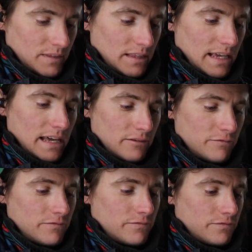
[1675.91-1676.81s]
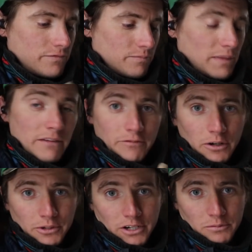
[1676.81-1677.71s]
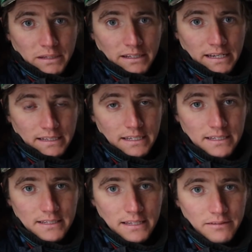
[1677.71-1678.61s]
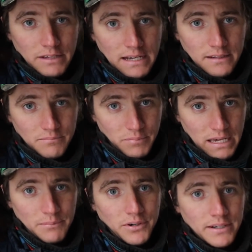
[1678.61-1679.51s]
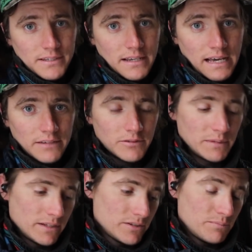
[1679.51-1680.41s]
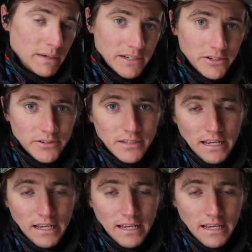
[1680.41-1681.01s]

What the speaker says: they fold open like this, and they've got paper inside of them, and there's pictures